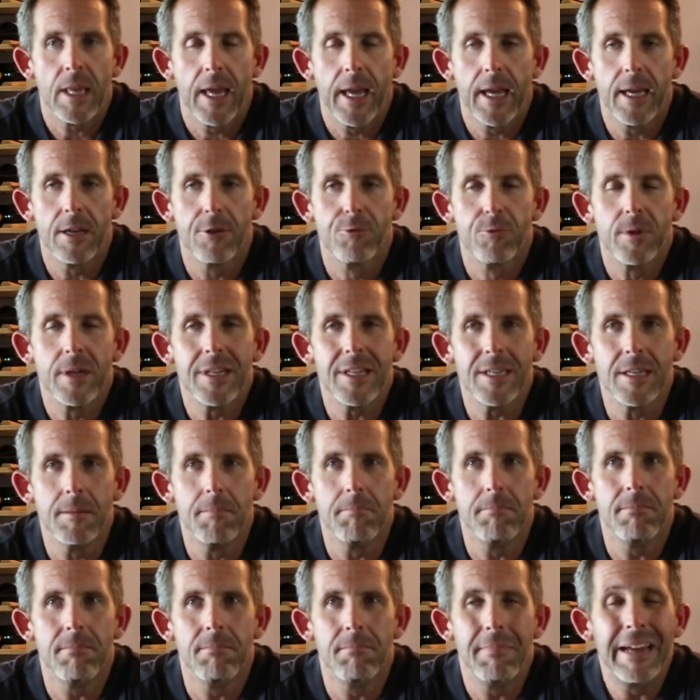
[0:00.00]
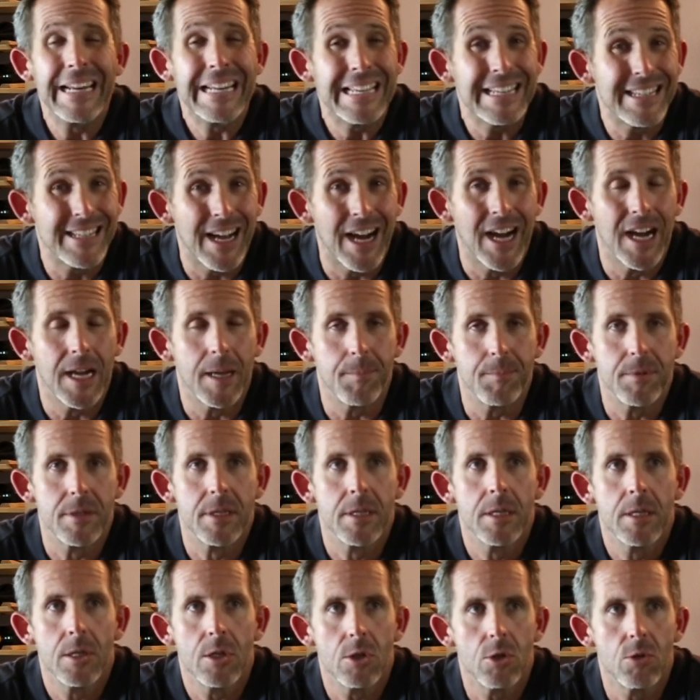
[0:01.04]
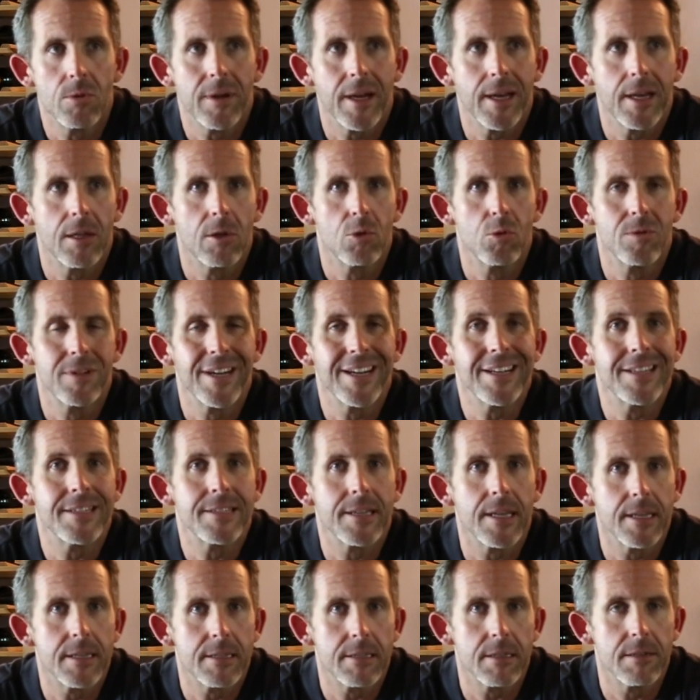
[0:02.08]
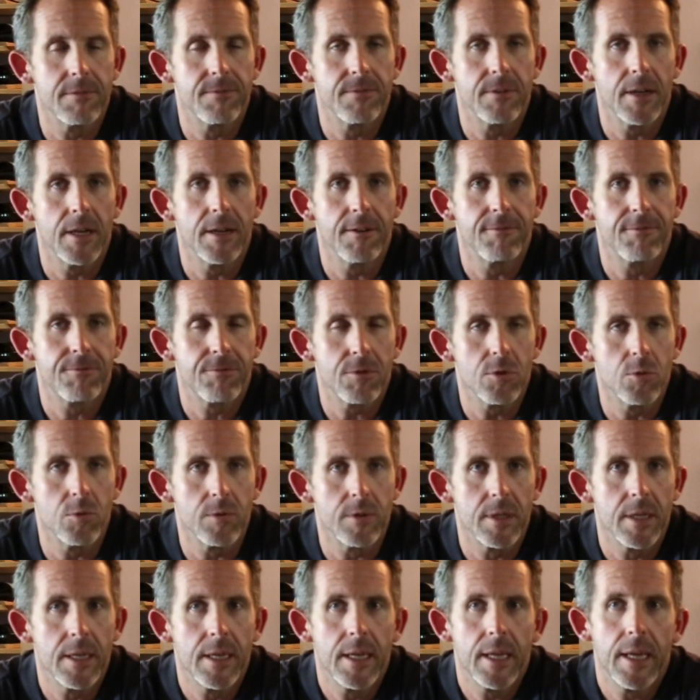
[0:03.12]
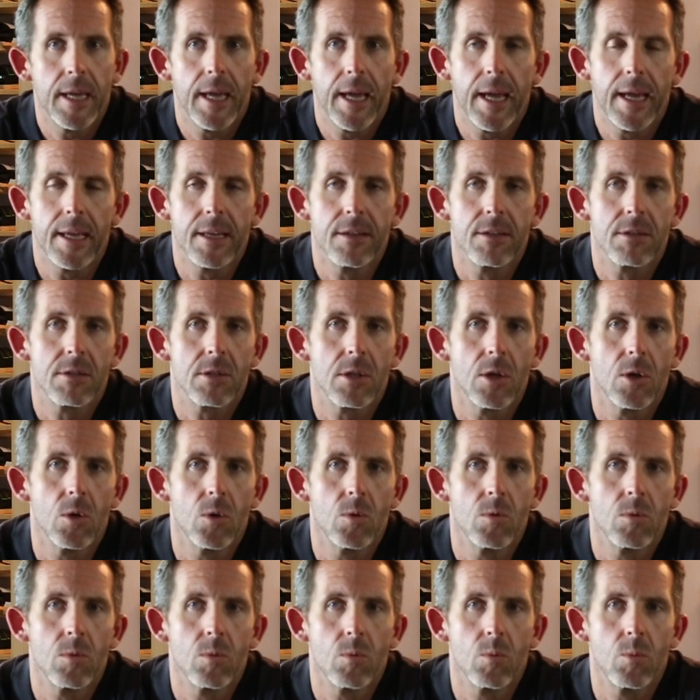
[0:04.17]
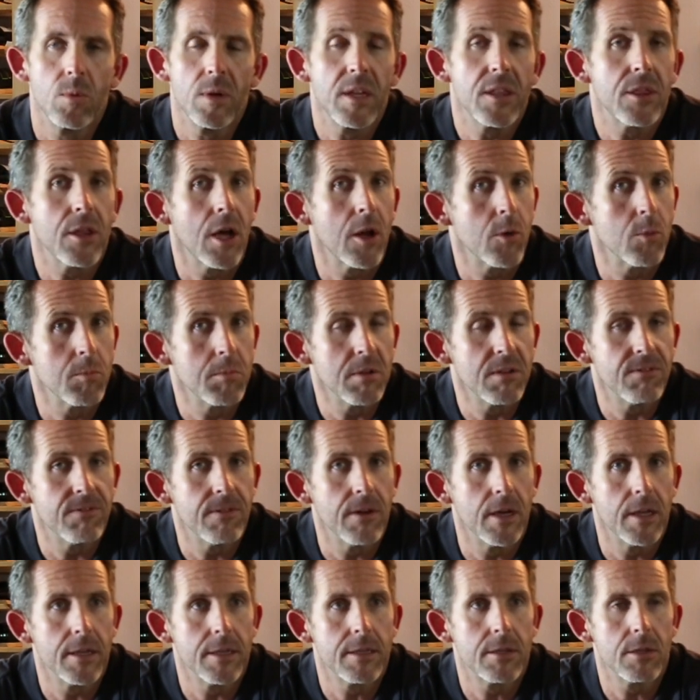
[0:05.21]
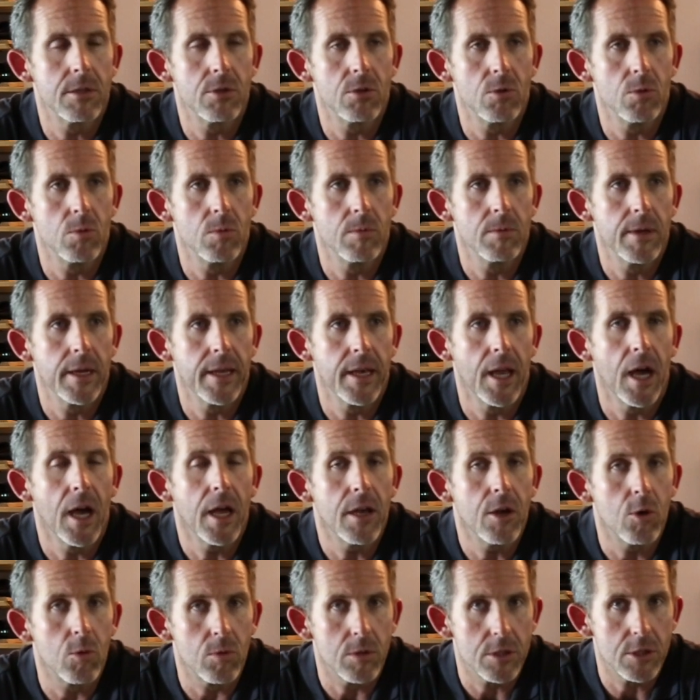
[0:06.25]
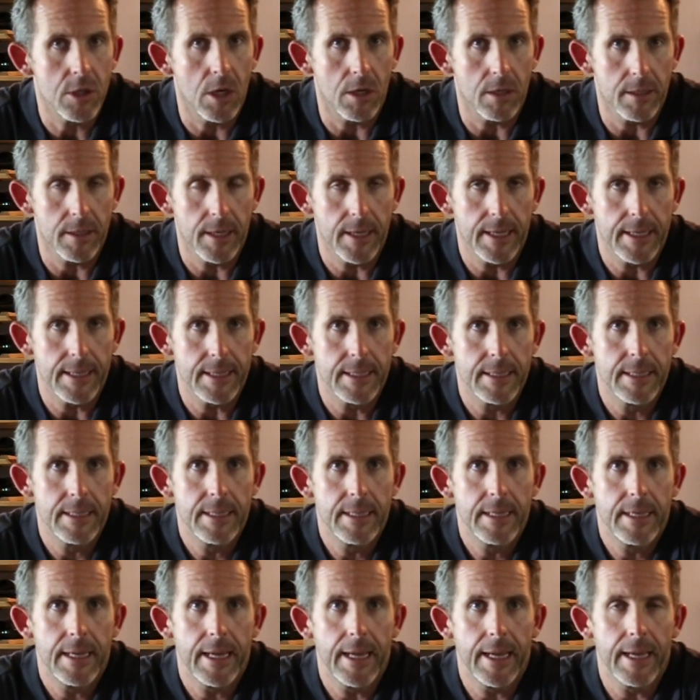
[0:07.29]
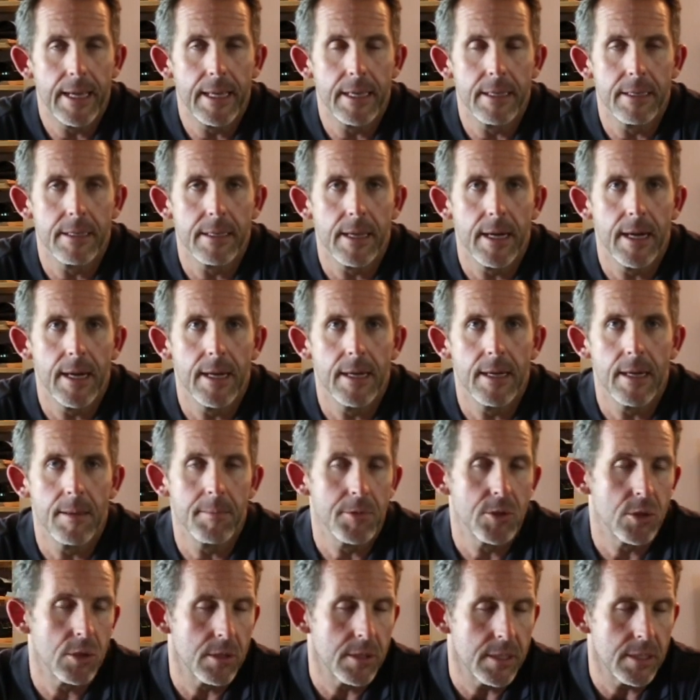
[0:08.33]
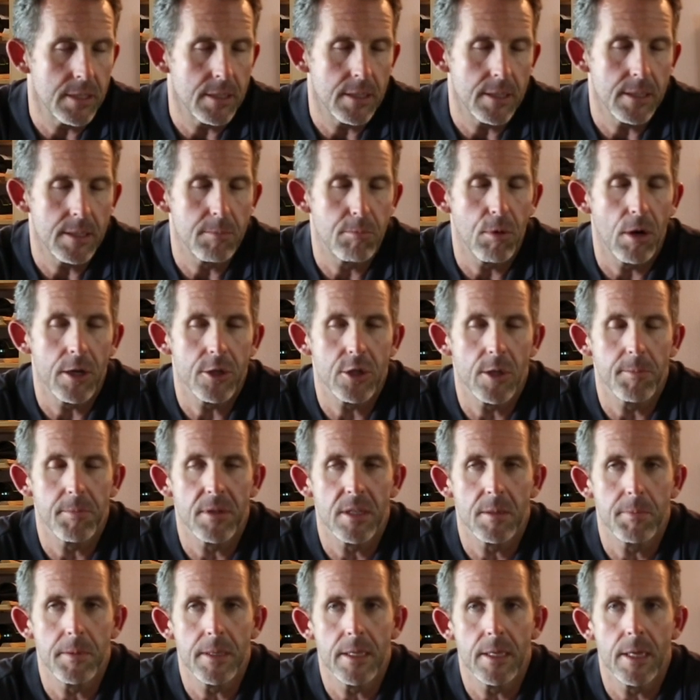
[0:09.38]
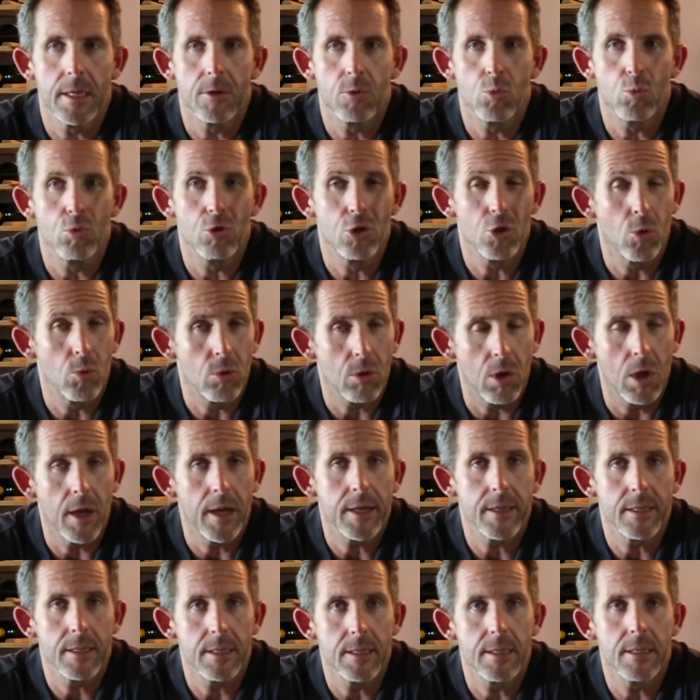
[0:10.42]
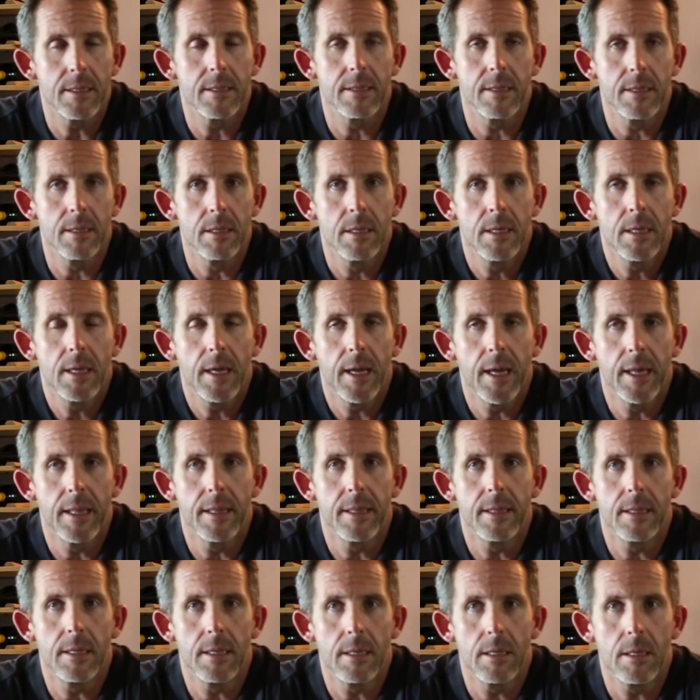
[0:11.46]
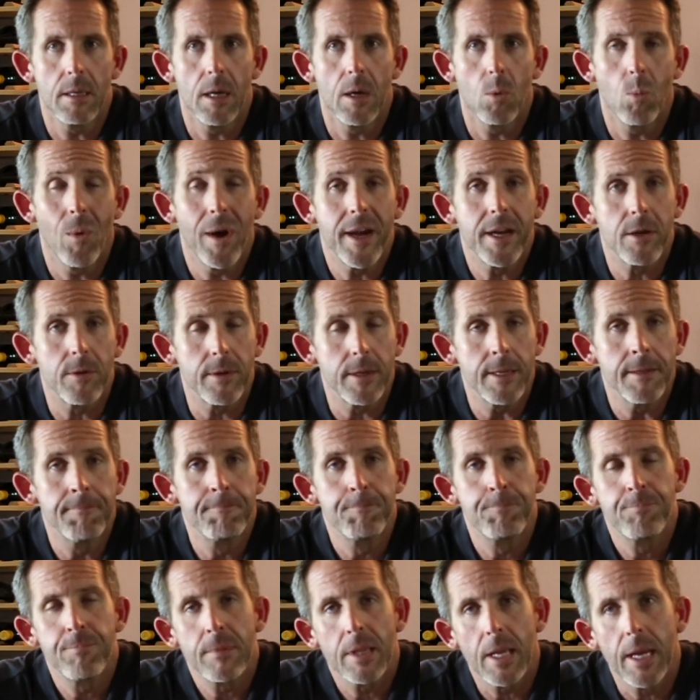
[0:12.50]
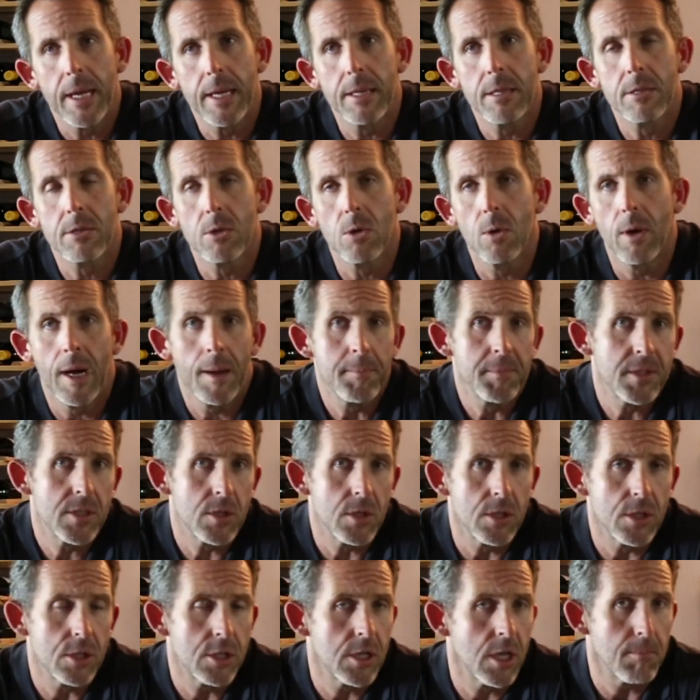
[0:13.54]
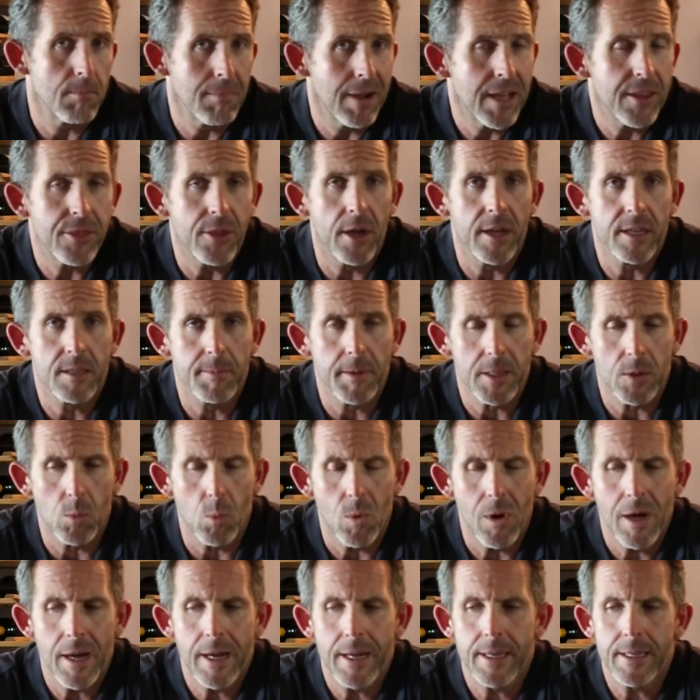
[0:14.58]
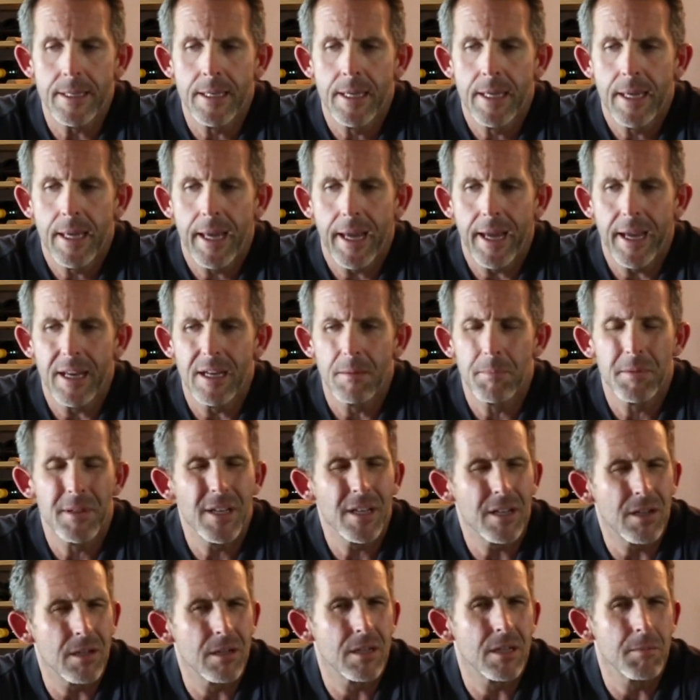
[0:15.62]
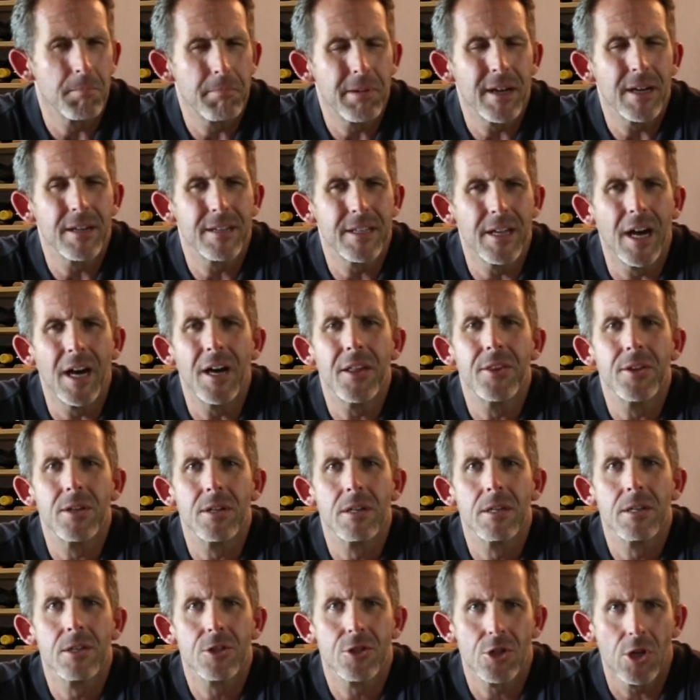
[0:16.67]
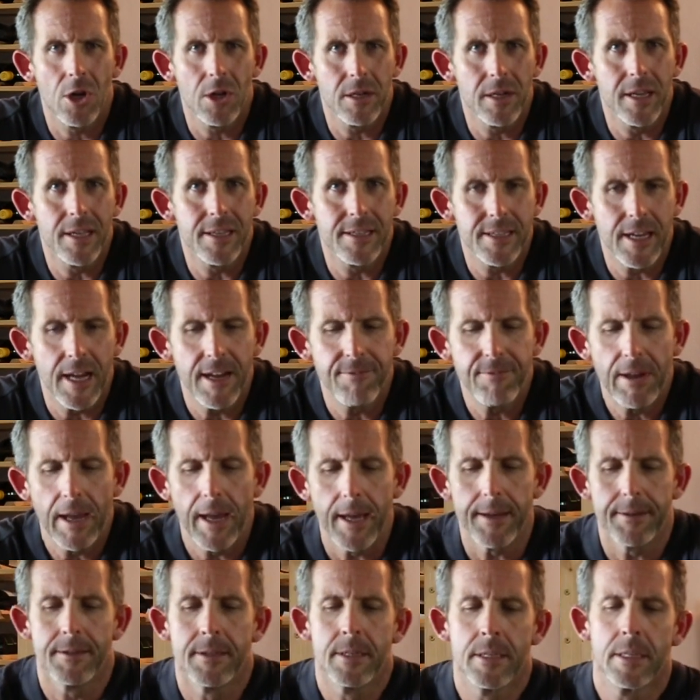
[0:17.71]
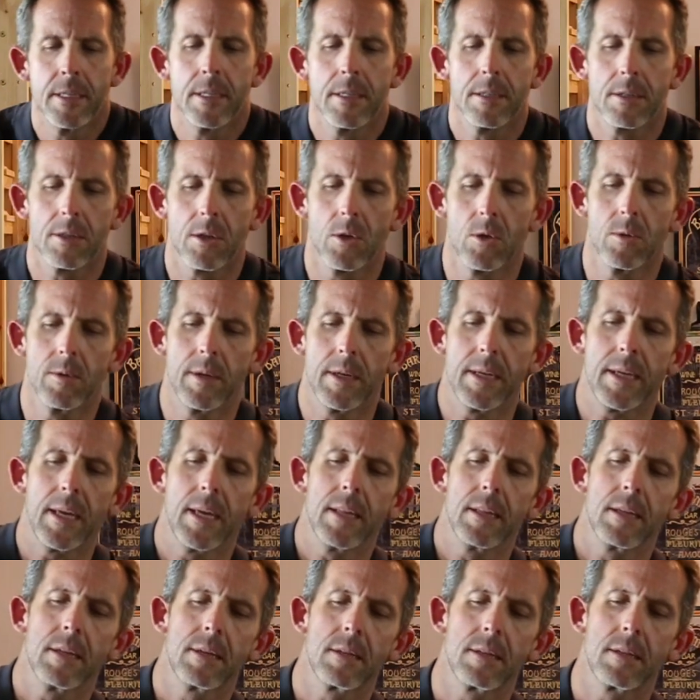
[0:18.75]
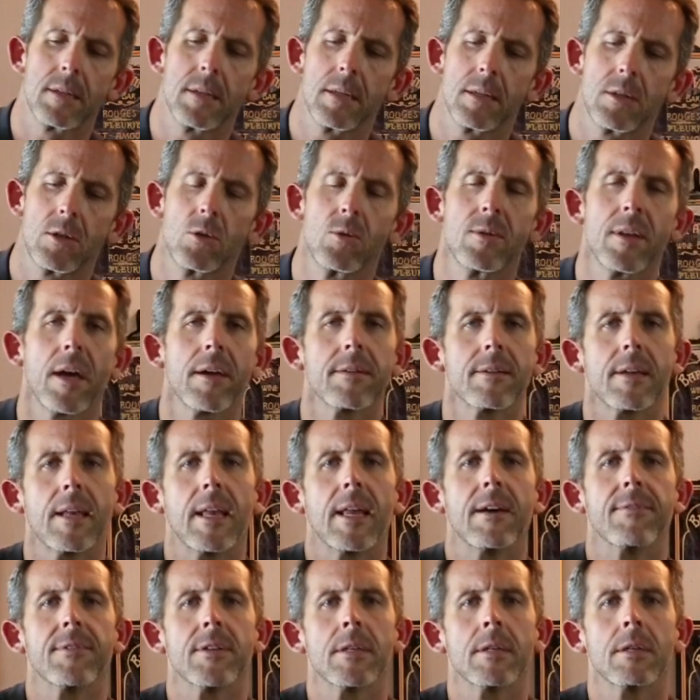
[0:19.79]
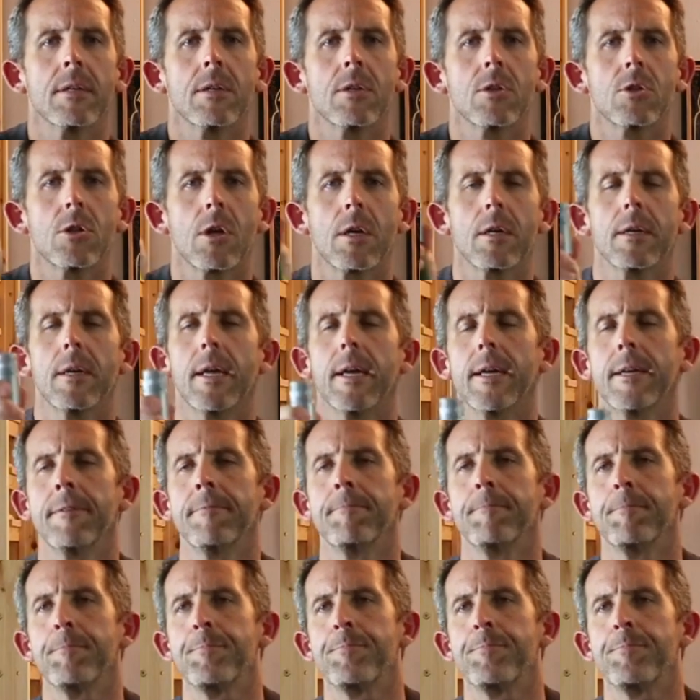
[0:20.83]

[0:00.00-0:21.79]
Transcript: And really, many times, you kind of lose any sense of fruit. And so we thought it would be fun to do an unoaked Chardonnay. And I'm sure he's brought you up to speed on who Joel Gott is and the winery. And so I'm just going to my thoughts about the wine, and in particular compared to other Chardonnays I've had. So again, this is the 2011 Chardonnay.